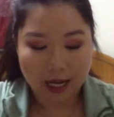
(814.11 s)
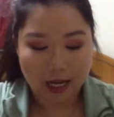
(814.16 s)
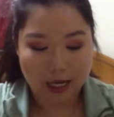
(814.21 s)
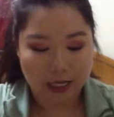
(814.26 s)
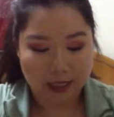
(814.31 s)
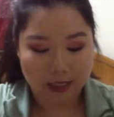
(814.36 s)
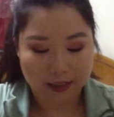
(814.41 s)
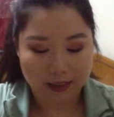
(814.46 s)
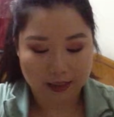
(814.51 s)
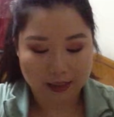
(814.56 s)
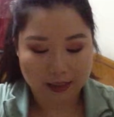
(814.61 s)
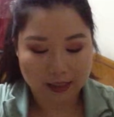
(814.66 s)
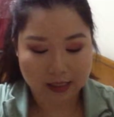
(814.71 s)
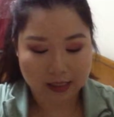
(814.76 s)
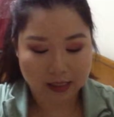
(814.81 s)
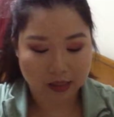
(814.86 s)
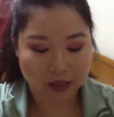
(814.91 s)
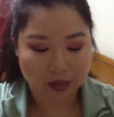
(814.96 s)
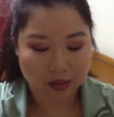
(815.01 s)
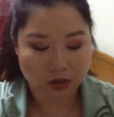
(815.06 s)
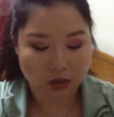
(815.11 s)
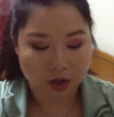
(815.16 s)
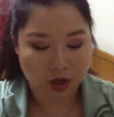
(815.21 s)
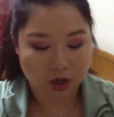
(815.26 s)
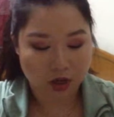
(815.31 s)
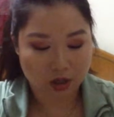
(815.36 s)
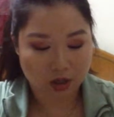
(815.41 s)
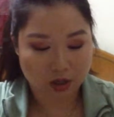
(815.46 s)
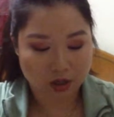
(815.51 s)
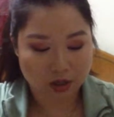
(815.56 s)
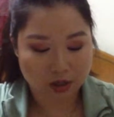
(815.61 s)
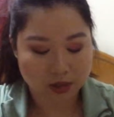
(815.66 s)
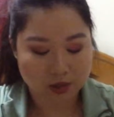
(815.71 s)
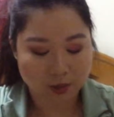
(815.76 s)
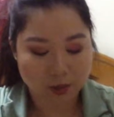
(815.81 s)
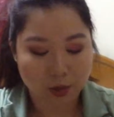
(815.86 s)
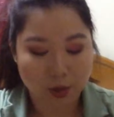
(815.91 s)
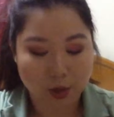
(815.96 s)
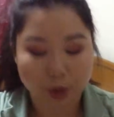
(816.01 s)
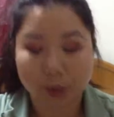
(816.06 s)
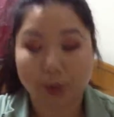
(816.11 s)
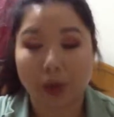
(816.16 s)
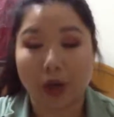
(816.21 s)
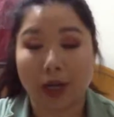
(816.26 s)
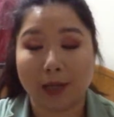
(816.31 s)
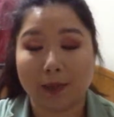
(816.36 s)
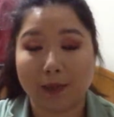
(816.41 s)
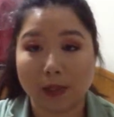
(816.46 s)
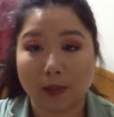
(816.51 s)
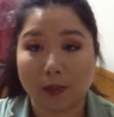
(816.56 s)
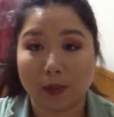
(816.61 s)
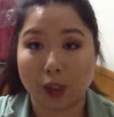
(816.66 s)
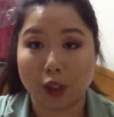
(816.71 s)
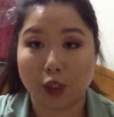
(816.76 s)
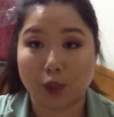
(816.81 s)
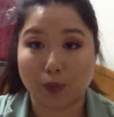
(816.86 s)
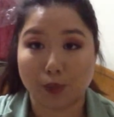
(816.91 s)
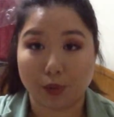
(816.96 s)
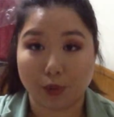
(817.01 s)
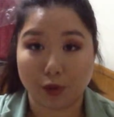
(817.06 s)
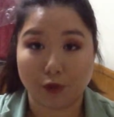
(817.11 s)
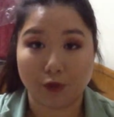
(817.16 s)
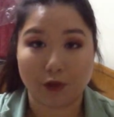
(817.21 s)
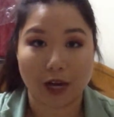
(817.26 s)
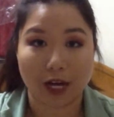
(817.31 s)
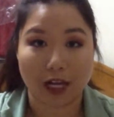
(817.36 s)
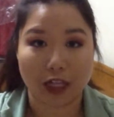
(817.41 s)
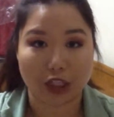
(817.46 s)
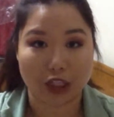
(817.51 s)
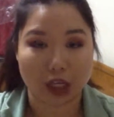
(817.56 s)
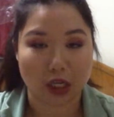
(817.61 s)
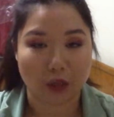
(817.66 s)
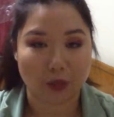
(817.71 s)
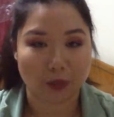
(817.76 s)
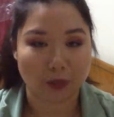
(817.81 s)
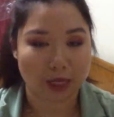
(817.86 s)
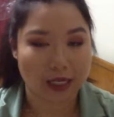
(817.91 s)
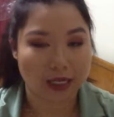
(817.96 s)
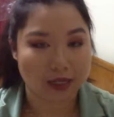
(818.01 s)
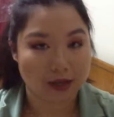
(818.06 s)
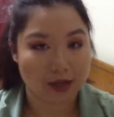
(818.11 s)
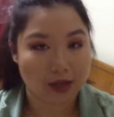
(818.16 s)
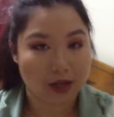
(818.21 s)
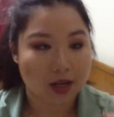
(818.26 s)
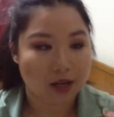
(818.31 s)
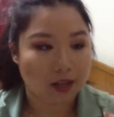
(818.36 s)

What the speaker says: And this is the NARS Pro Prime Smudge Proof Eyeshadow Base.